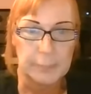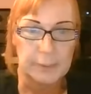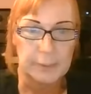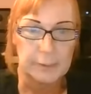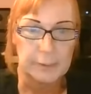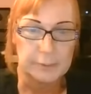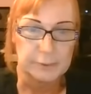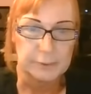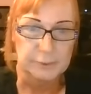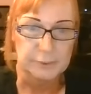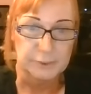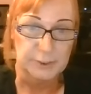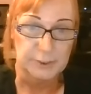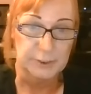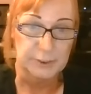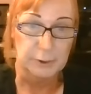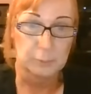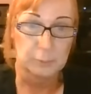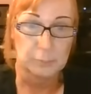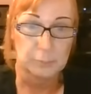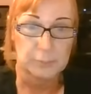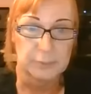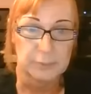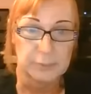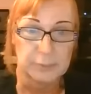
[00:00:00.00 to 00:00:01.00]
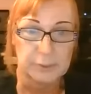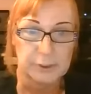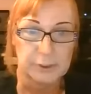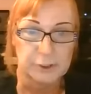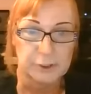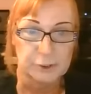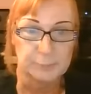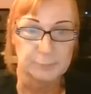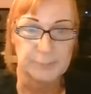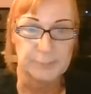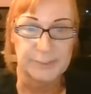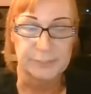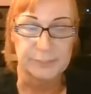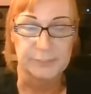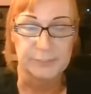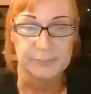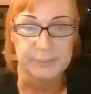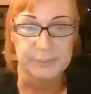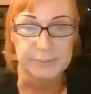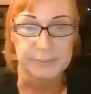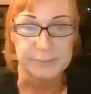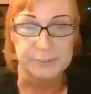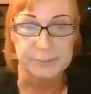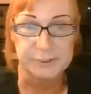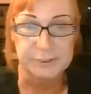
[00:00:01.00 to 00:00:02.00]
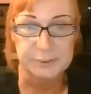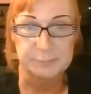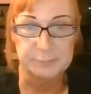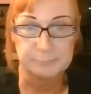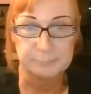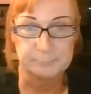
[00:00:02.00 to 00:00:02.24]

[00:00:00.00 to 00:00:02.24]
and the second one is Samantha Lux.